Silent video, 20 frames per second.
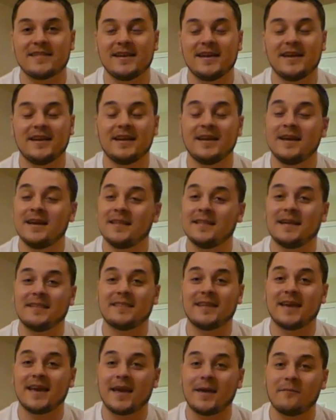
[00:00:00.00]
net, that
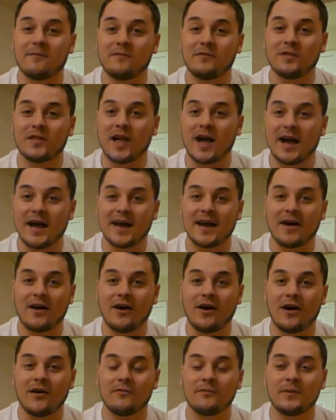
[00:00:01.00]
thing came flying
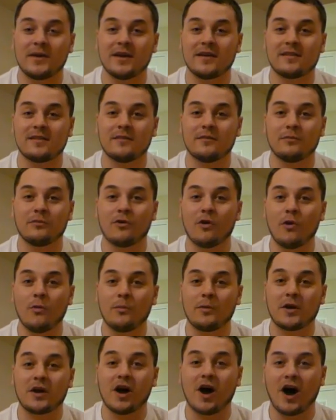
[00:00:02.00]
off because the
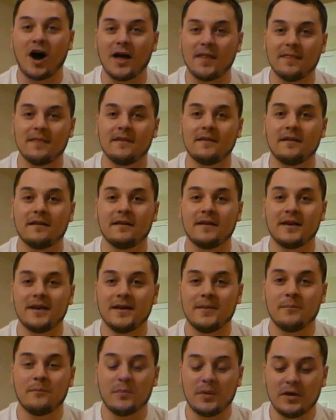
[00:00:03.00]
rope caught the
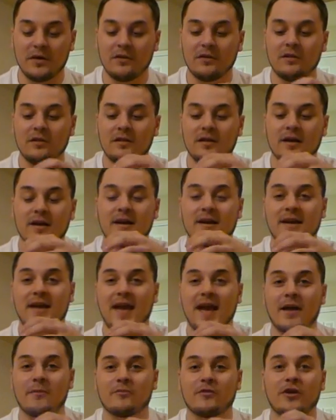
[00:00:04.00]
bill
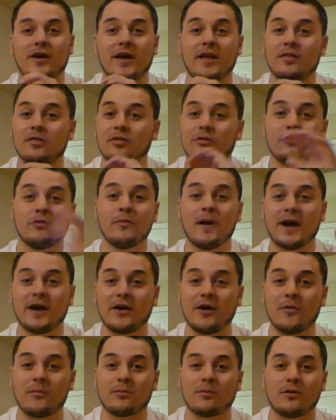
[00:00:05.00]
camera and threw my
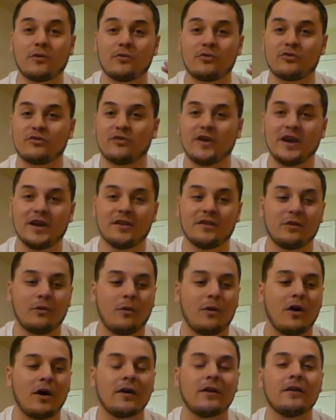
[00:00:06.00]
GoPro straight into the
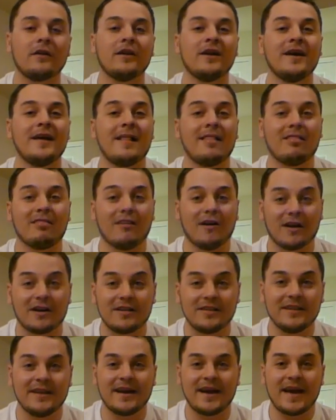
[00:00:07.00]
water.
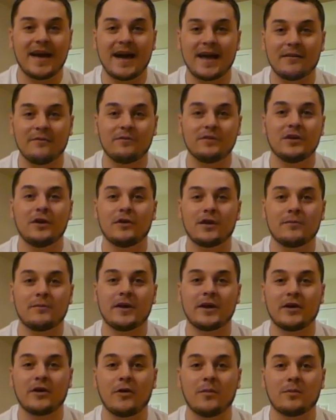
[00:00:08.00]
Luckily, I had a float on
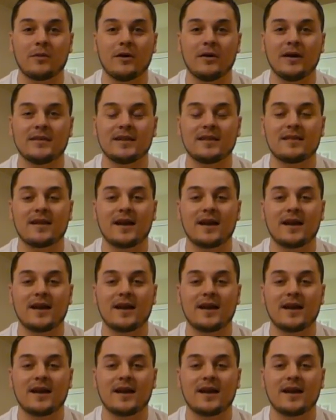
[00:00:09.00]
my GoPro at the